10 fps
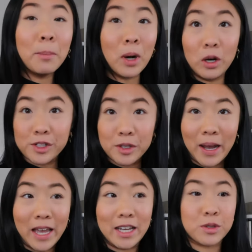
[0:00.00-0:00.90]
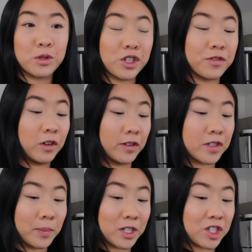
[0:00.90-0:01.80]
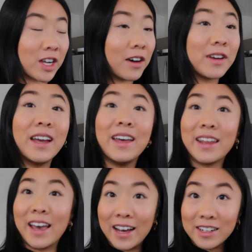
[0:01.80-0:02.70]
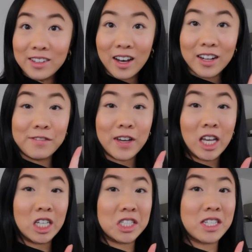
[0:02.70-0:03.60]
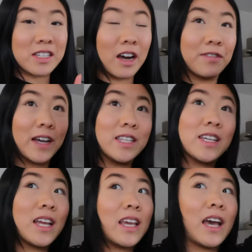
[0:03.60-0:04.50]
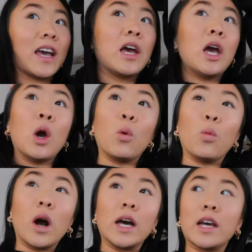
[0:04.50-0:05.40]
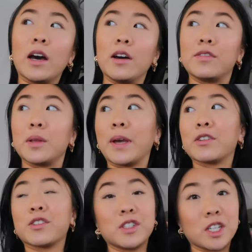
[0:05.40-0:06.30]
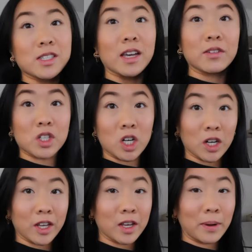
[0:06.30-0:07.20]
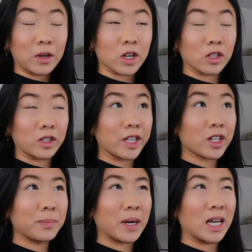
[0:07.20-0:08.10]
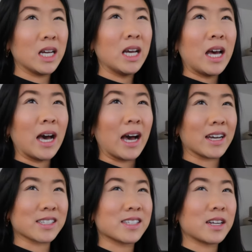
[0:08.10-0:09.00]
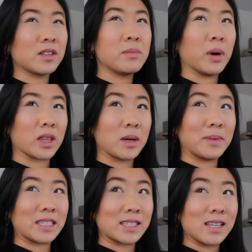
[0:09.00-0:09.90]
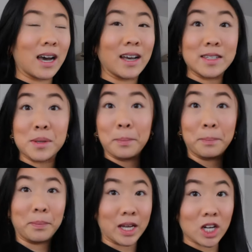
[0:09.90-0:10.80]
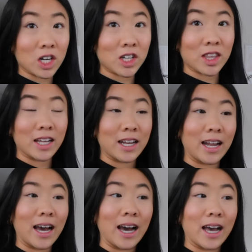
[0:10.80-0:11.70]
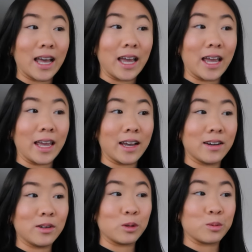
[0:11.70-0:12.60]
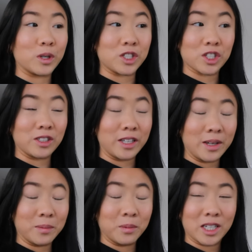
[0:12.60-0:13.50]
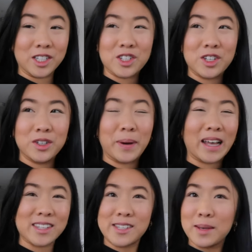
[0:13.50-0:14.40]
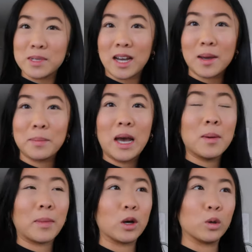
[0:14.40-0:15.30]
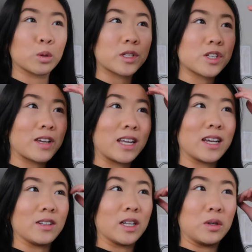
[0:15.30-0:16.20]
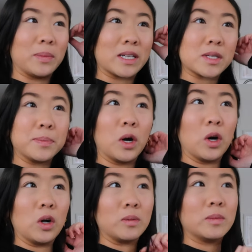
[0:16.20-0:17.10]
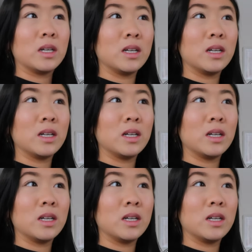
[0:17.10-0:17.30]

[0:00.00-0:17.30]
but also my hands were just full of so much stuff. They had a lot of good stuff. I did get one of the pairs of jeans I was talking about earlier, but I accidentally bought them in a size bigger than I originally wanted to. But at the same time, my old ones are getting a little bit small